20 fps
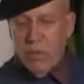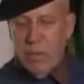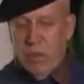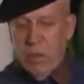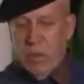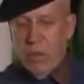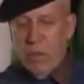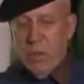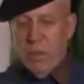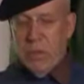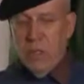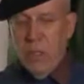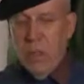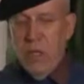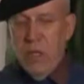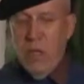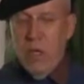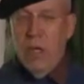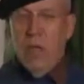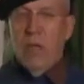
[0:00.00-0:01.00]
chemicals
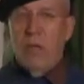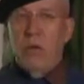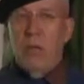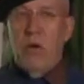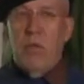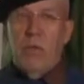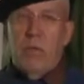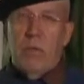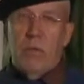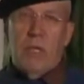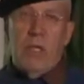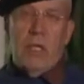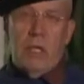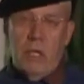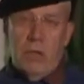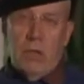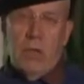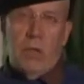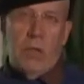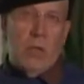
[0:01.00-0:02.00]
and novel
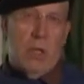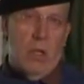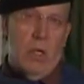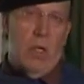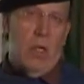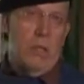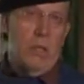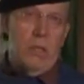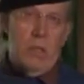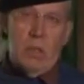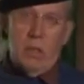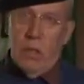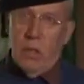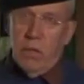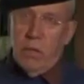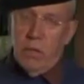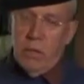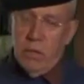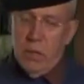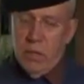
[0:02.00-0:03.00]
radionuclides that I've
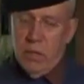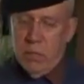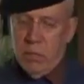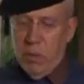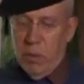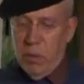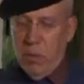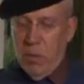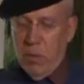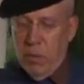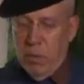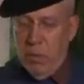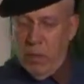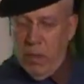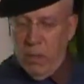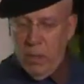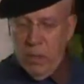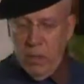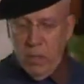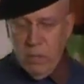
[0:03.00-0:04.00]
already spoken
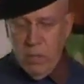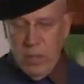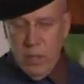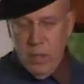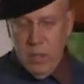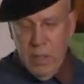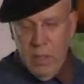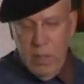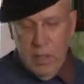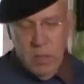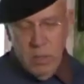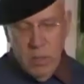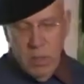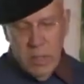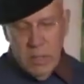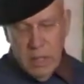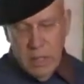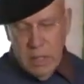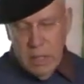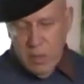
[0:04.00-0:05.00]
about that have been
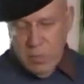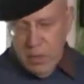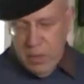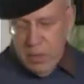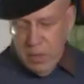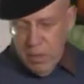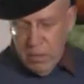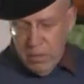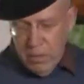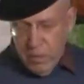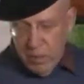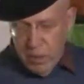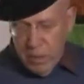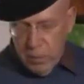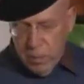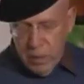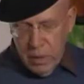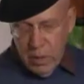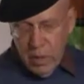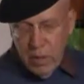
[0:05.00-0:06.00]
building up in the
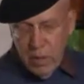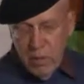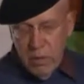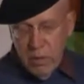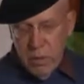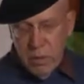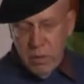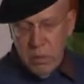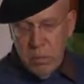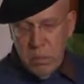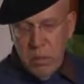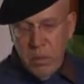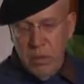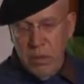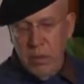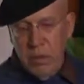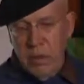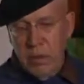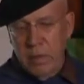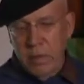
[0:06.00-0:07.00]
environment over this
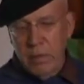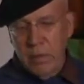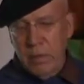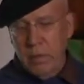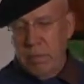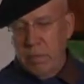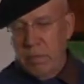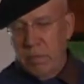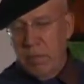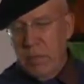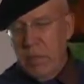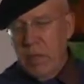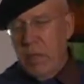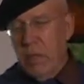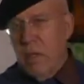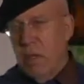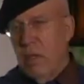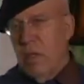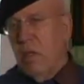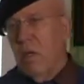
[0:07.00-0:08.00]
period.
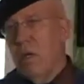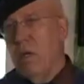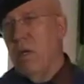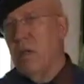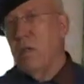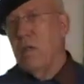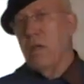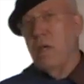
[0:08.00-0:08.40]
And,